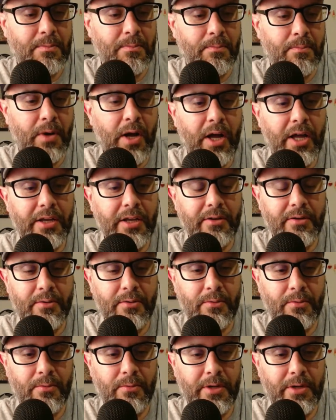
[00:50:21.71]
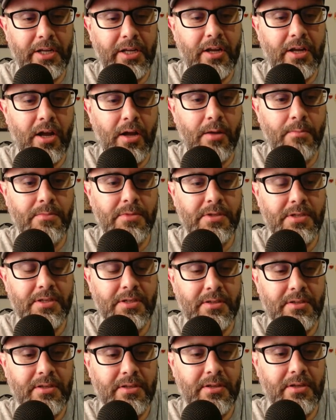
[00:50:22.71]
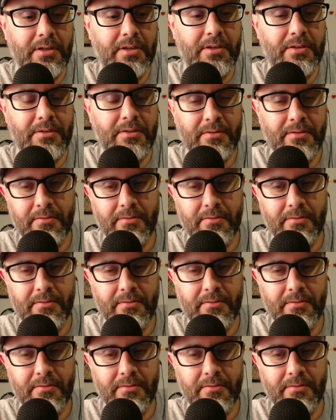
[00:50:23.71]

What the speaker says: but when it comes to